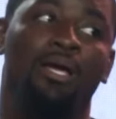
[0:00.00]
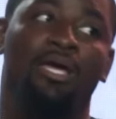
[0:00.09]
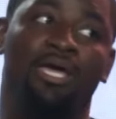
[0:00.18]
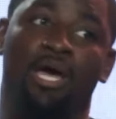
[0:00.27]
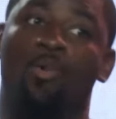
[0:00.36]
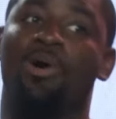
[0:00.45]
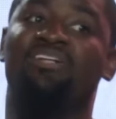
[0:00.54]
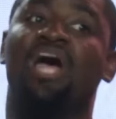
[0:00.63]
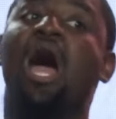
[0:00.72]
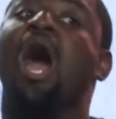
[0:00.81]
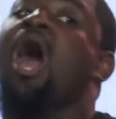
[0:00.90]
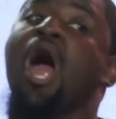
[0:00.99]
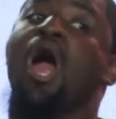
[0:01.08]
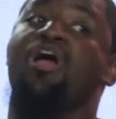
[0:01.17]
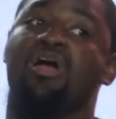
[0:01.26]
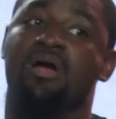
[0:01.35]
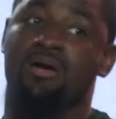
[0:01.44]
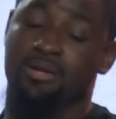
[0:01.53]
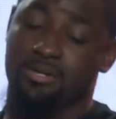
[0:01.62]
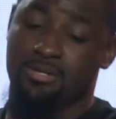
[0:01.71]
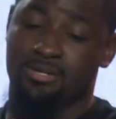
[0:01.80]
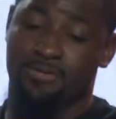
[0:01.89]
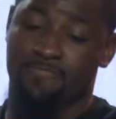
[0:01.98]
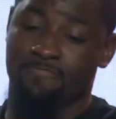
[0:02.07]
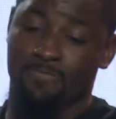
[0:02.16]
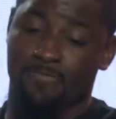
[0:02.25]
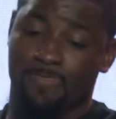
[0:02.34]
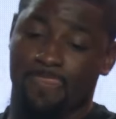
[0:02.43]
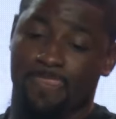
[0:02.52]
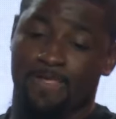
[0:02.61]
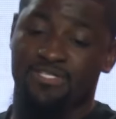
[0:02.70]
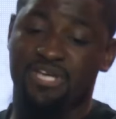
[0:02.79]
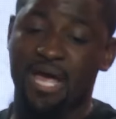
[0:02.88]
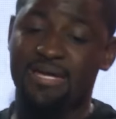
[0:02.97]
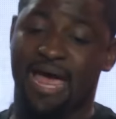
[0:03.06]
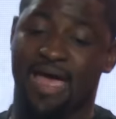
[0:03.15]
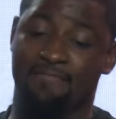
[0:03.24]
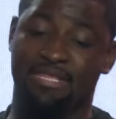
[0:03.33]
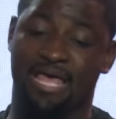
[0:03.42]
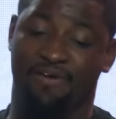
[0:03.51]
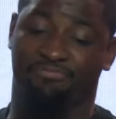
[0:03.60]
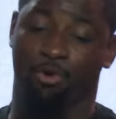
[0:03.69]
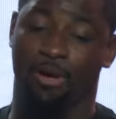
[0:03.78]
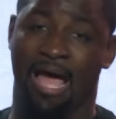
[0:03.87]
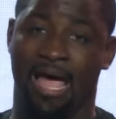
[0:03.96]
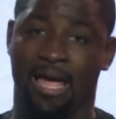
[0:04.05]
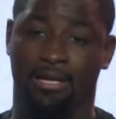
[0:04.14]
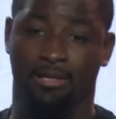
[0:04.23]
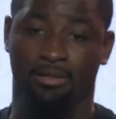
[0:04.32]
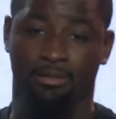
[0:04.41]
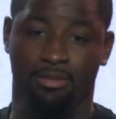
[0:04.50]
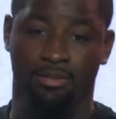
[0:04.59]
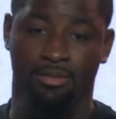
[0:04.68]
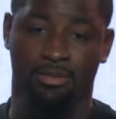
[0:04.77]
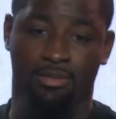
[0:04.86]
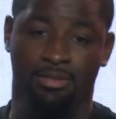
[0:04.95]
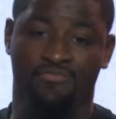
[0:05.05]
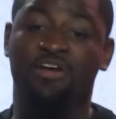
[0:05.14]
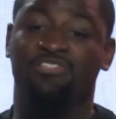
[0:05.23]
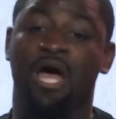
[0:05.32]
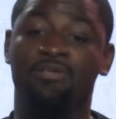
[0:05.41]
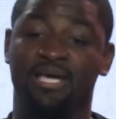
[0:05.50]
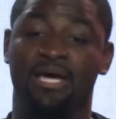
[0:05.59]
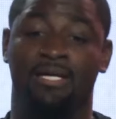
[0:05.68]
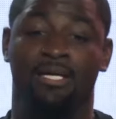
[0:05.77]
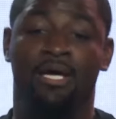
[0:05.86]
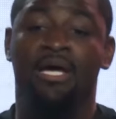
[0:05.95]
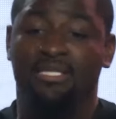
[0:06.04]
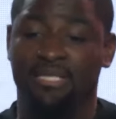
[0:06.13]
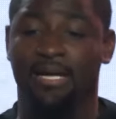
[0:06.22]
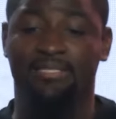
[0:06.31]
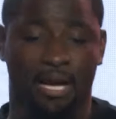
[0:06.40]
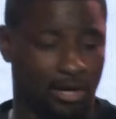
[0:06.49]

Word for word: it was her. She gave me that fruit and I ate it. Verse 13. Then he said,